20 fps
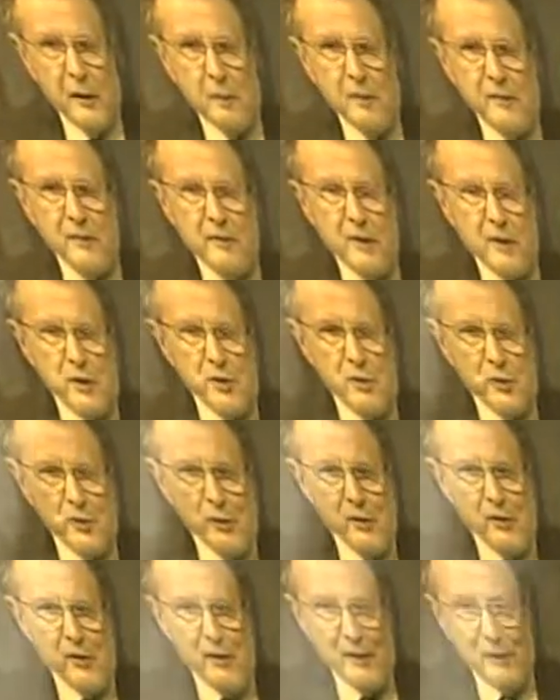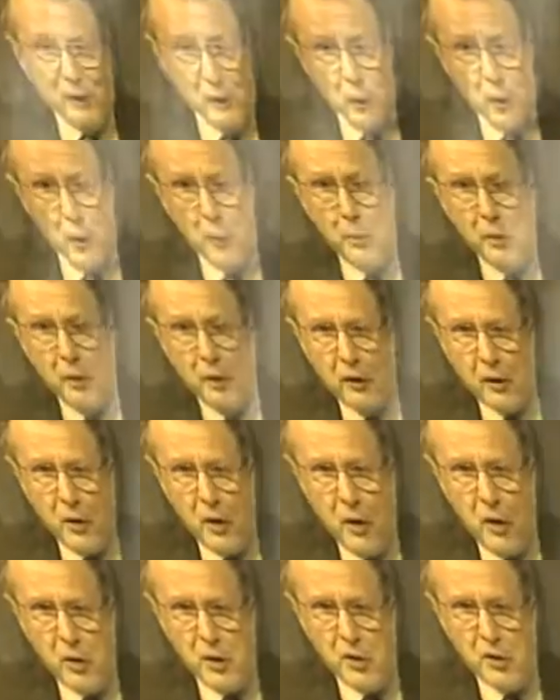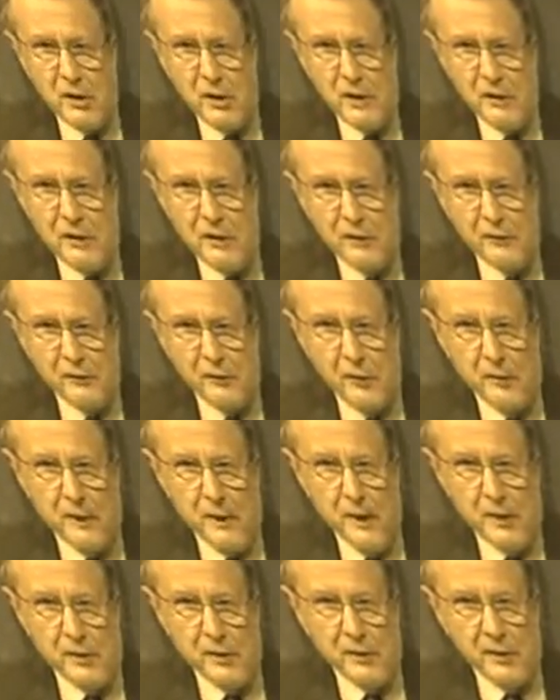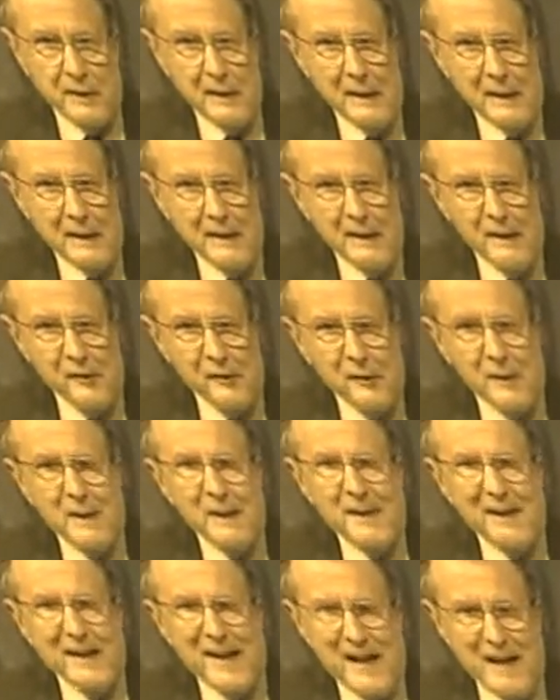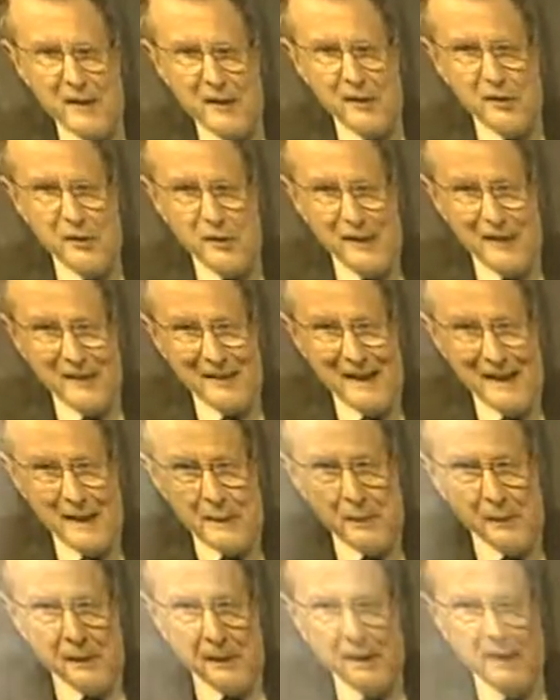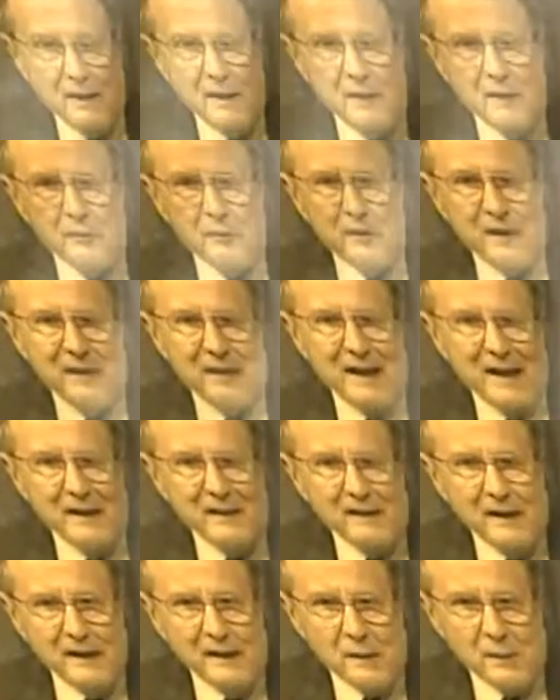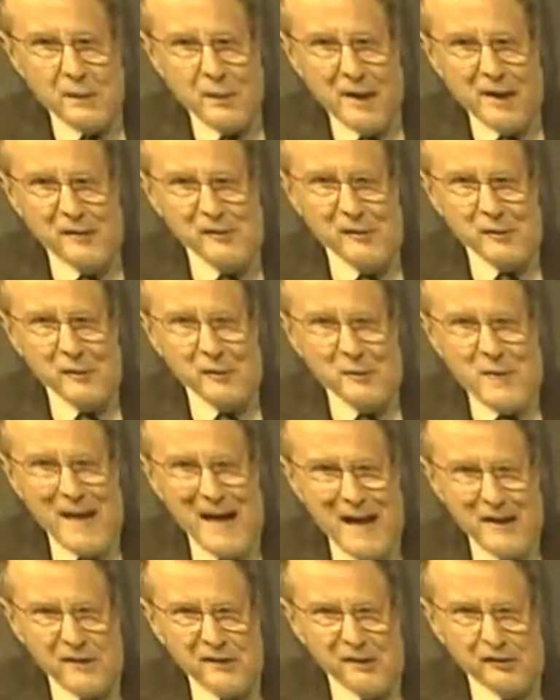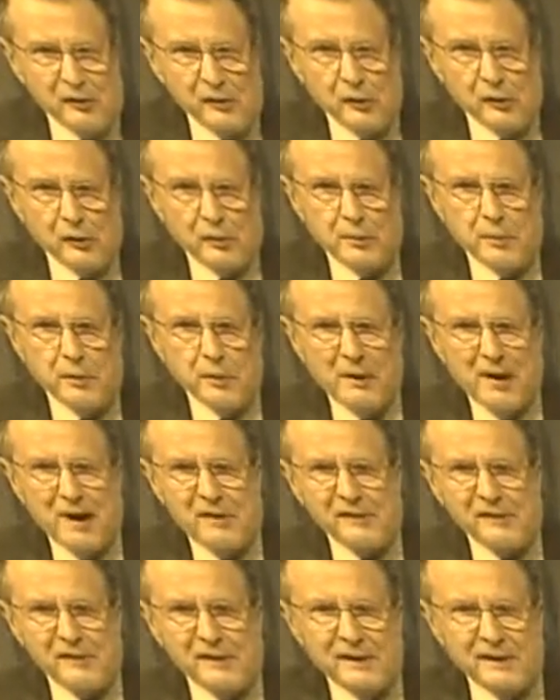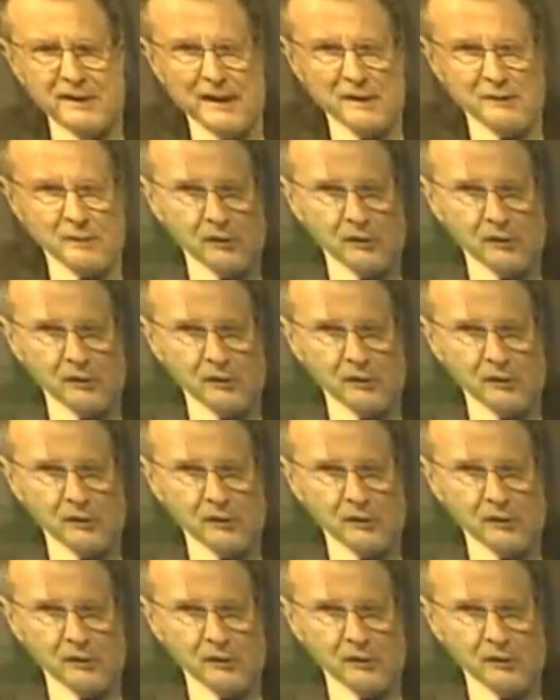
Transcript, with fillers: this program, we told you about a study that suggested an increased risk of congenital malformations in infants born to women taking